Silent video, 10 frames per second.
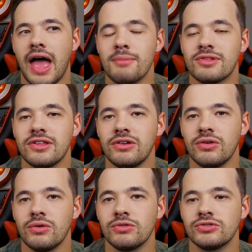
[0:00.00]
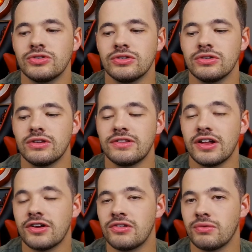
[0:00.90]
MCU
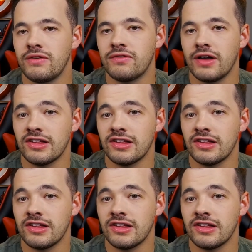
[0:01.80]
series we've